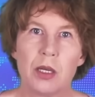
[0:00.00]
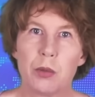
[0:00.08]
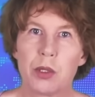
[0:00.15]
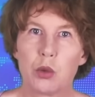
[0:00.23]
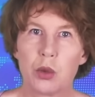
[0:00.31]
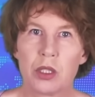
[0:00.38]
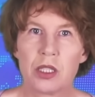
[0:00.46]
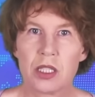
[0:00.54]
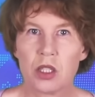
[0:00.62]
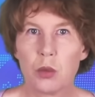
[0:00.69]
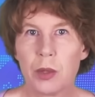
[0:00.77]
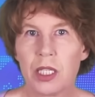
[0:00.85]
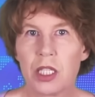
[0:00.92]
But once
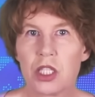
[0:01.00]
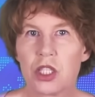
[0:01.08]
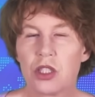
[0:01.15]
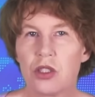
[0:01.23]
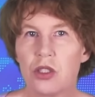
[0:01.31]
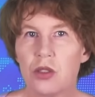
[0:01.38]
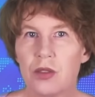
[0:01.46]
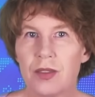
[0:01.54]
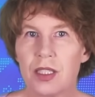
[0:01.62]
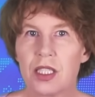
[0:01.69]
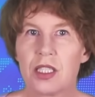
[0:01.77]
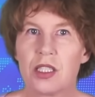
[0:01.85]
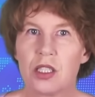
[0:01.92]
you manage to do
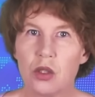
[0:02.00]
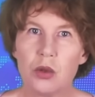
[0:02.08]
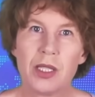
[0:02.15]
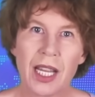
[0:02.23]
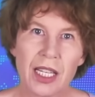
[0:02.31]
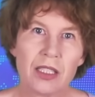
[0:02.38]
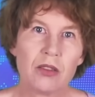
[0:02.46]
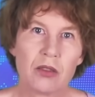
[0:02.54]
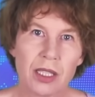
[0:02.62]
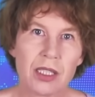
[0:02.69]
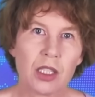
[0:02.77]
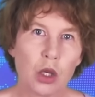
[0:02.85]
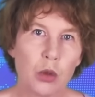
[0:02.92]
this, you can
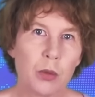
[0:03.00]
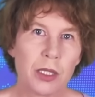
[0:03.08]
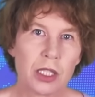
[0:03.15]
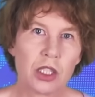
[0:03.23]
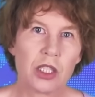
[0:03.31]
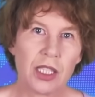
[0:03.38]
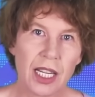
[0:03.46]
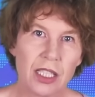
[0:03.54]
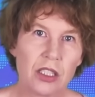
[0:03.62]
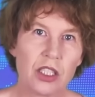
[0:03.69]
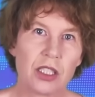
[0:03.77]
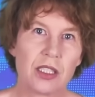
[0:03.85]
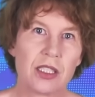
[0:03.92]
run combustion
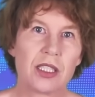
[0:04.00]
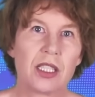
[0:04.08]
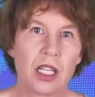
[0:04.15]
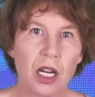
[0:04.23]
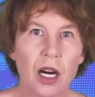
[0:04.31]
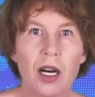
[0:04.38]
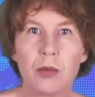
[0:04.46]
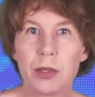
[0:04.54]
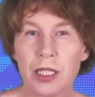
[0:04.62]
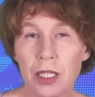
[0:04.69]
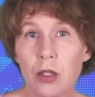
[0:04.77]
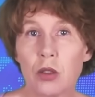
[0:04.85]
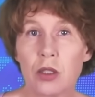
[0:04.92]
engines carbon
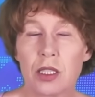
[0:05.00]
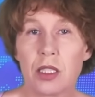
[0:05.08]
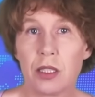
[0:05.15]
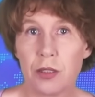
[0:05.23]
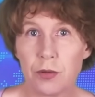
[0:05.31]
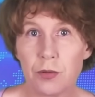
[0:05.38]
dioxide